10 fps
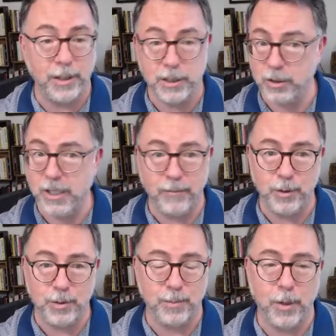I never
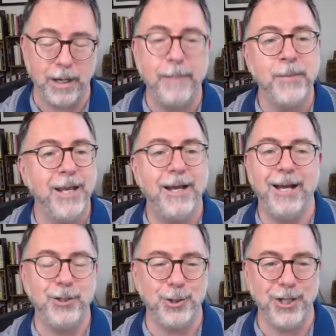use a mar- I
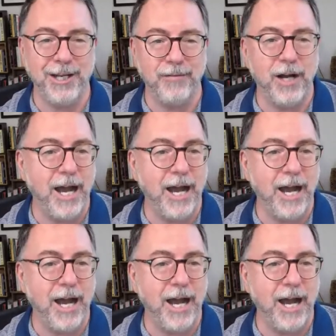shouldn't say never.